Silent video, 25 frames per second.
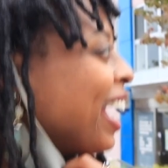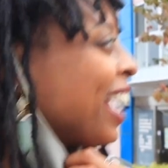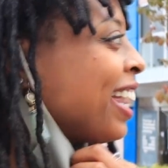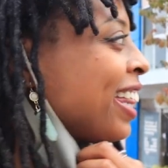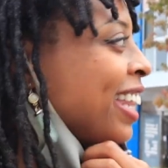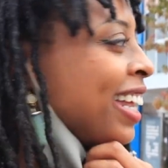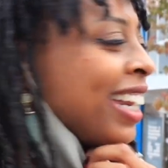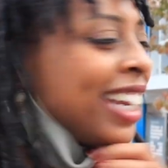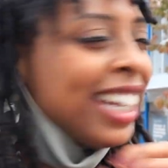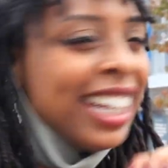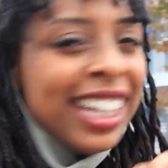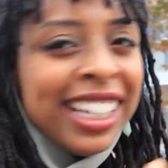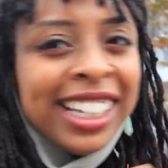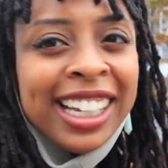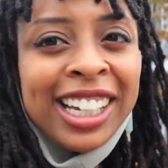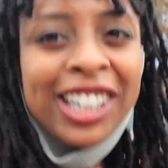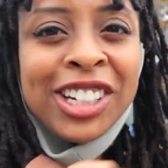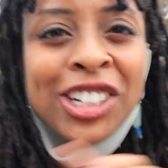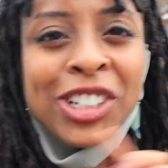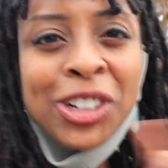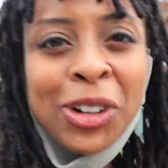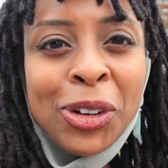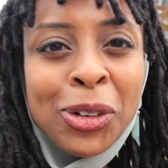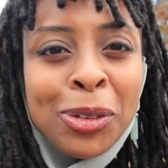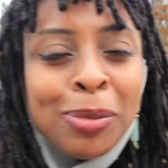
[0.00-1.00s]
and then he like
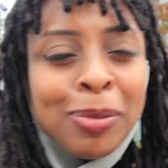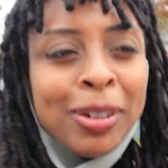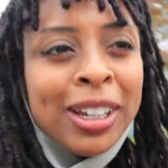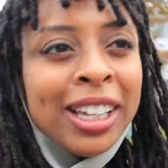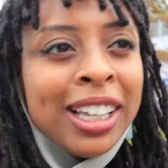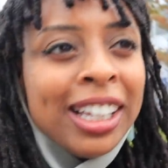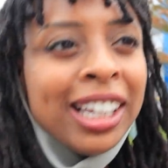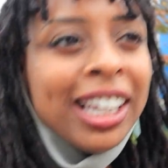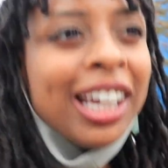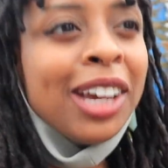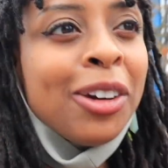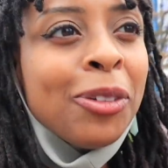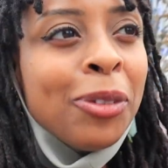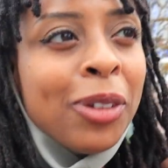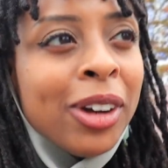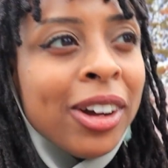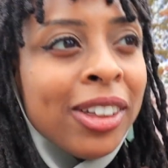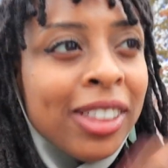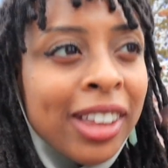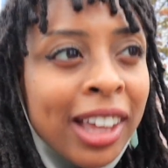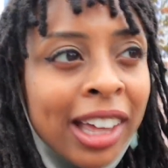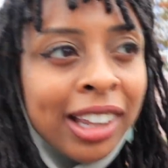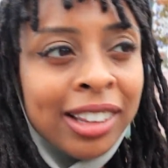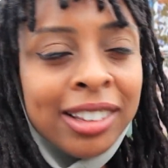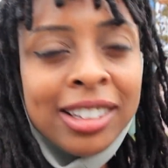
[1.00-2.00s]
showed me like where
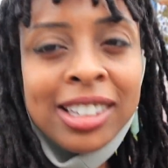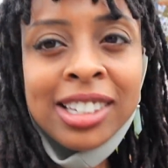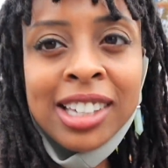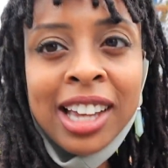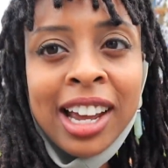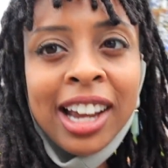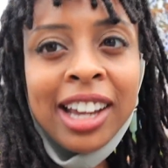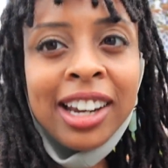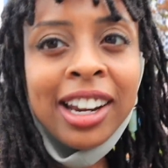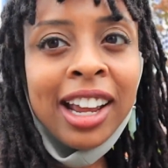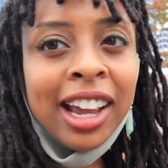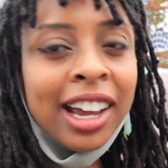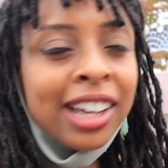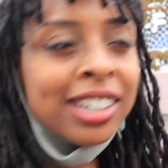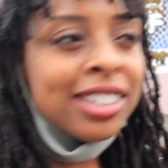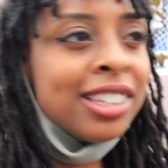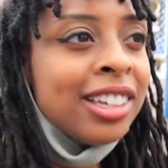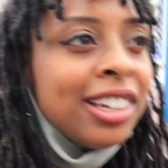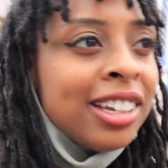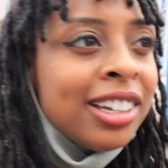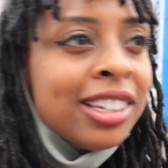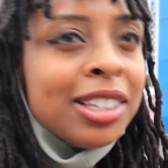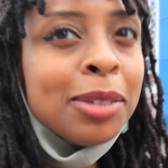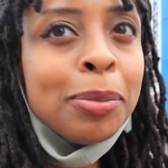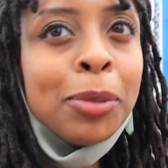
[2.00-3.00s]
that side
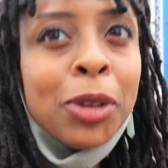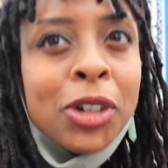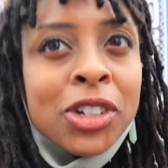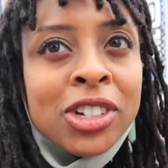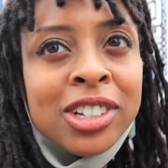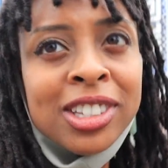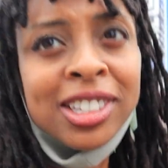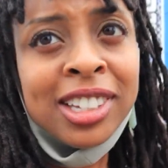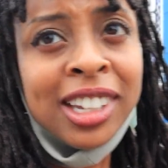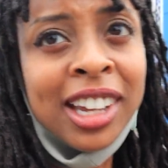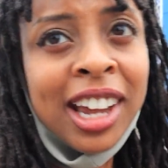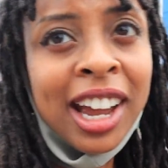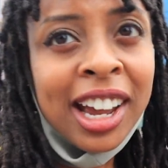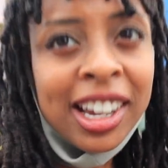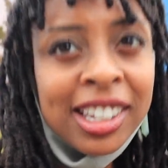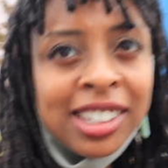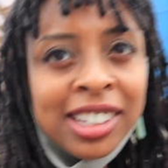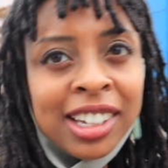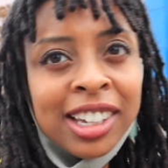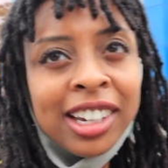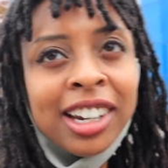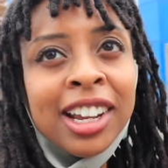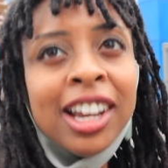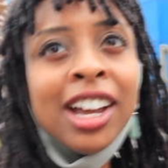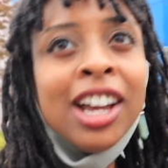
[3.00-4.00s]
exit is, emergency
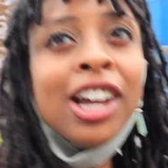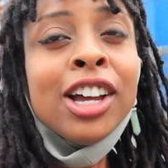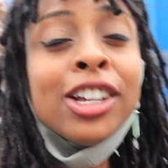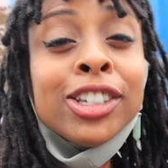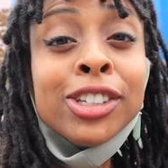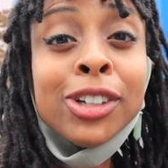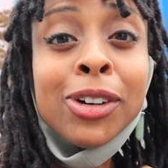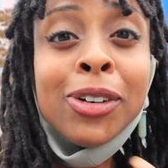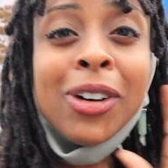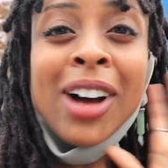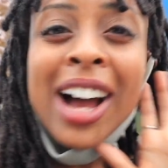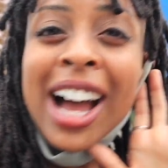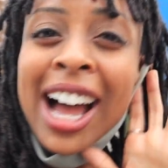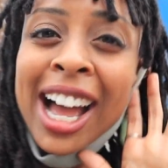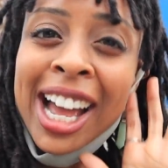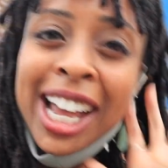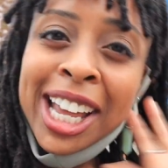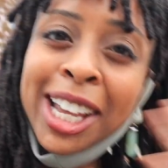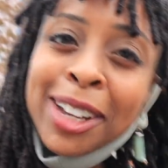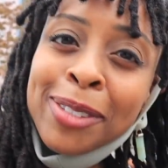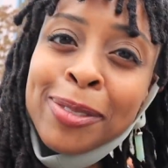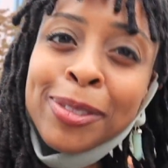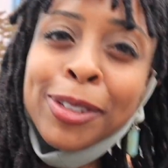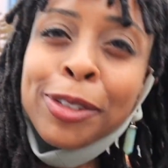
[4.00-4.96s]
exit. So I am